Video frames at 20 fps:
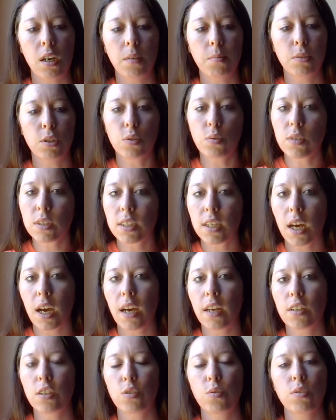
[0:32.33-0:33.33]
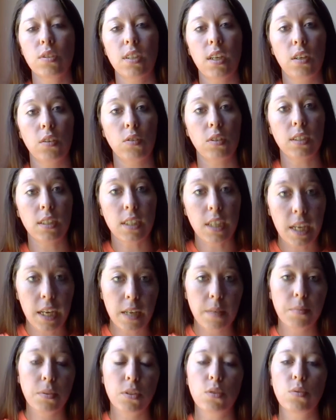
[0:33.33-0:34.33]
suicide, suicidal
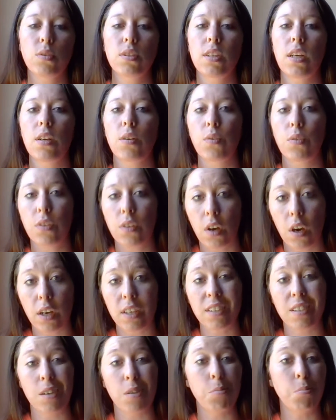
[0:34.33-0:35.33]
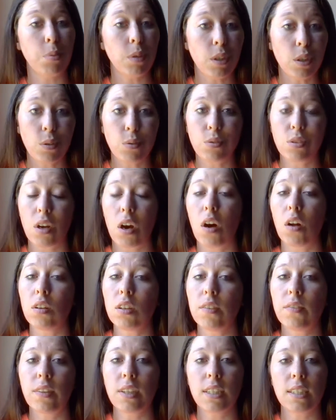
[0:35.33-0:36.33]
attempts, suicidal thoughts, abuse.
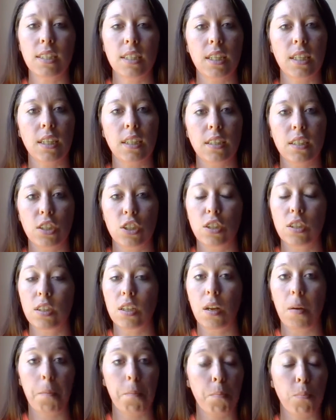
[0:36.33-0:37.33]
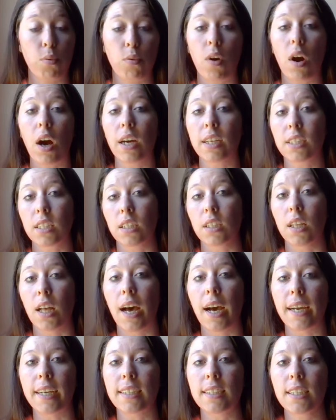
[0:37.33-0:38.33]
All of these things just brought to
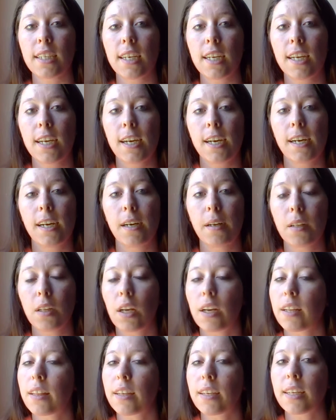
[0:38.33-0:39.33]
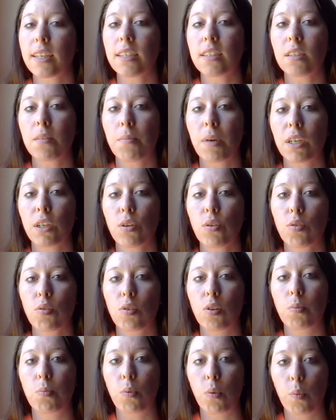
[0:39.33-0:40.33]
light. A lot of the kids in my youth
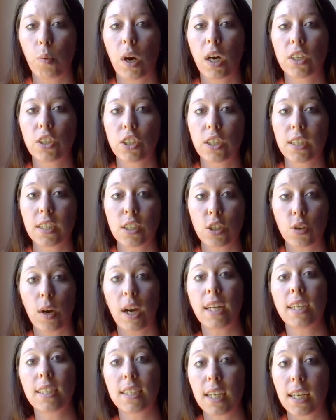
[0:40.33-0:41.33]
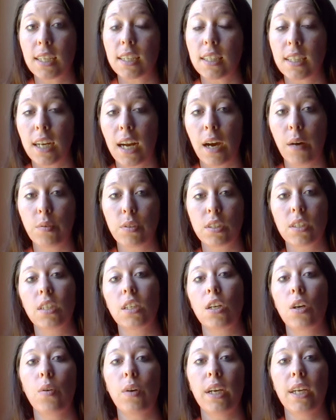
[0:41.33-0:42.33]
group were watching it, so I decided that I was going
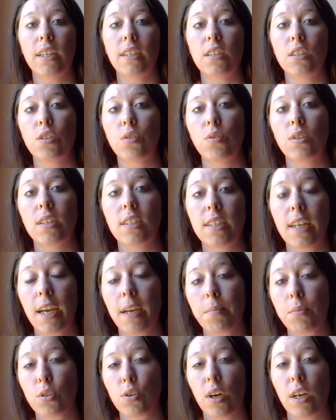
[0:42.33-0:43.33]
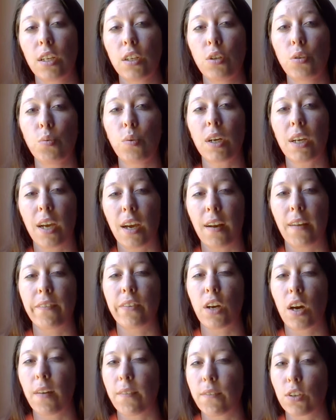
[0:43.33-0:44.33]
to go ahead and do the same. So I knew what kind of
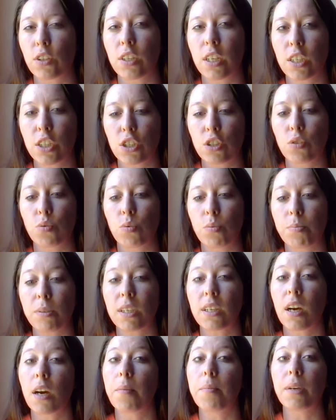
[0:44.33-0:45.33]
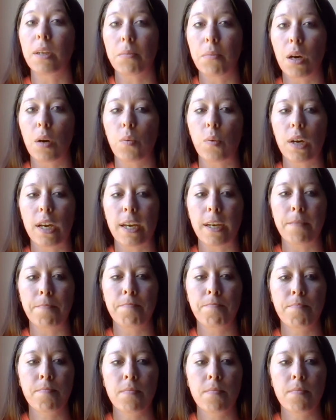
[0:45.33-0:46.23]
conversations would be coming my way.